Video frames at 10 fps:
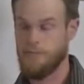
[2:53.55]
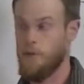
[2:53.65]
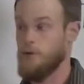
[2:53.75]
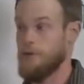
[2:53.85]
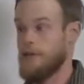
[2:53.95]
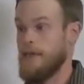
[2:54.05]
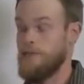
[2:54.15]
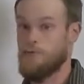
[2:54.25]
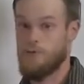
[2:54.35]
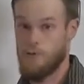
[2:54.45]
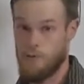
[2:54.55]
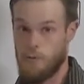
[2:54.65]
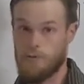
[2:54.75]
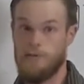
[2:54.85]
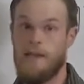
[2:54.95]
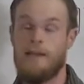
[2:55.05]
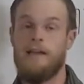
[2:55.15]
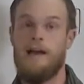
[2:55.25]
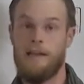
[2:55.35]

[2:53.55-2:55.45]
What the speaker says: although in the case of certain words like